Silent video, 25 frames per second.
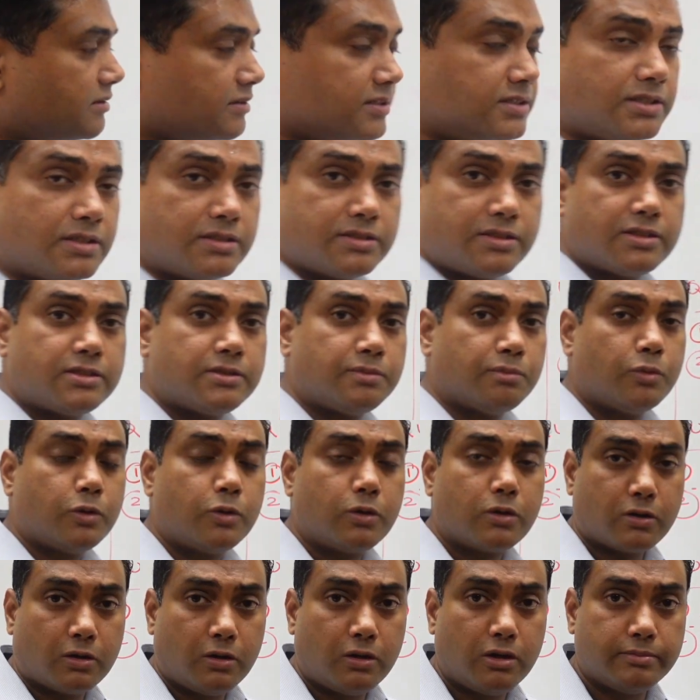research is
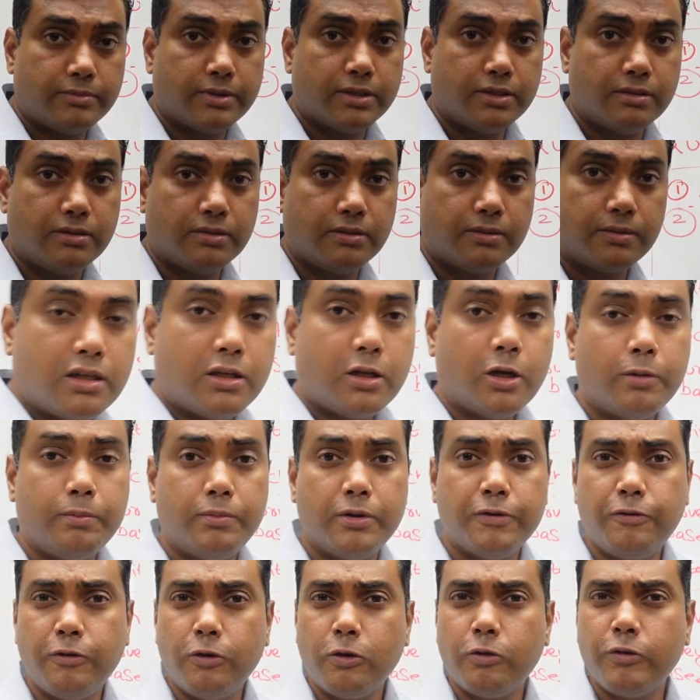more common. Now,
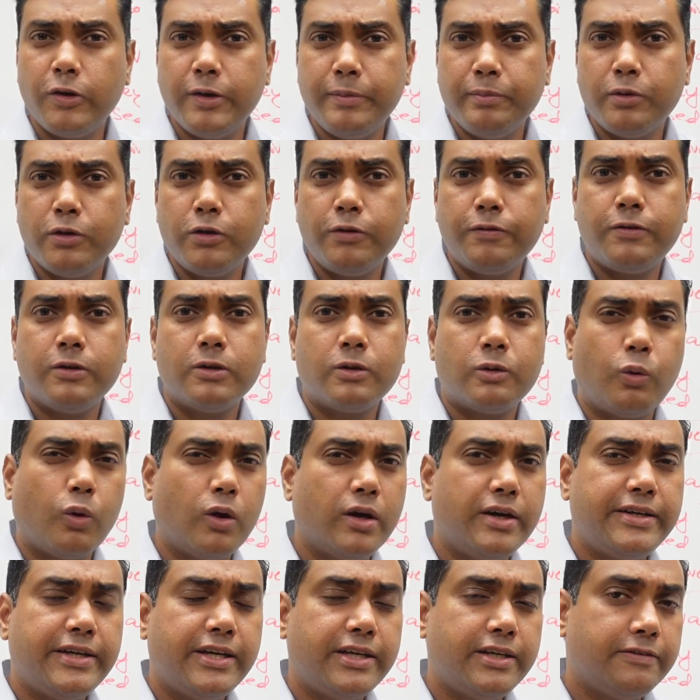before we move to
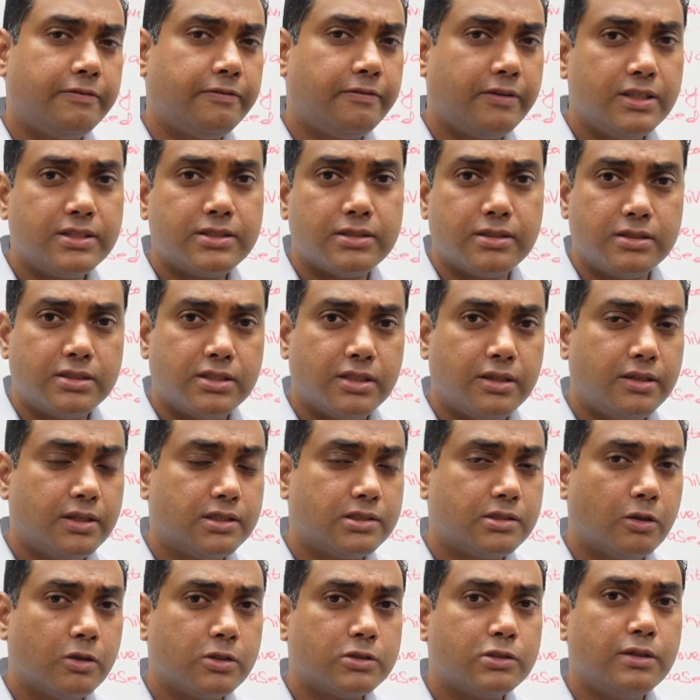qualitative research, it
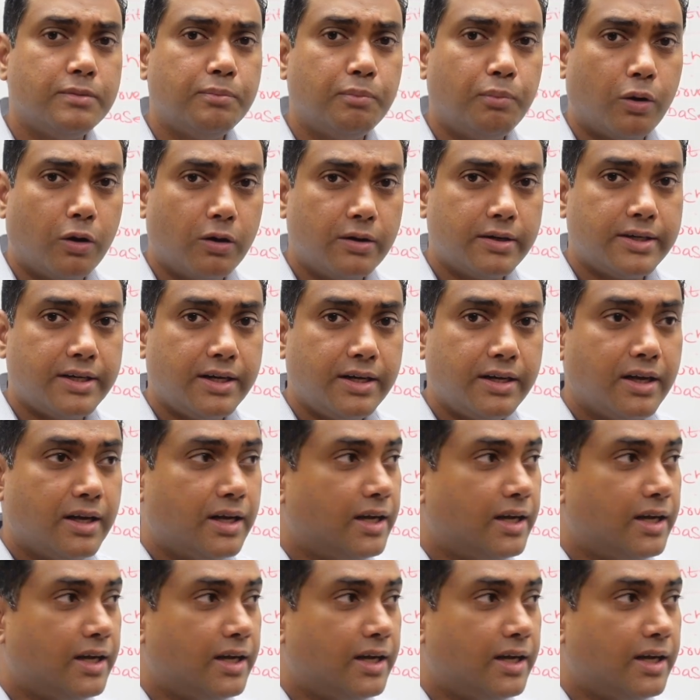is also important